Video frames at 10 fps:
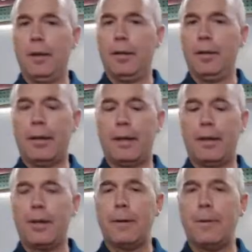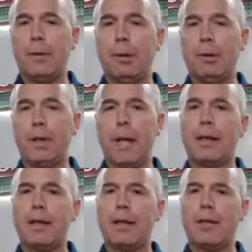and the stuff in the blue
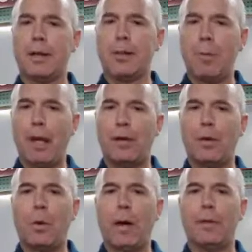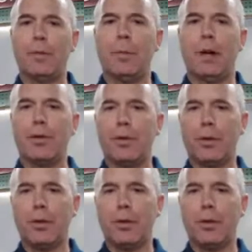can doesn't expand quite as much.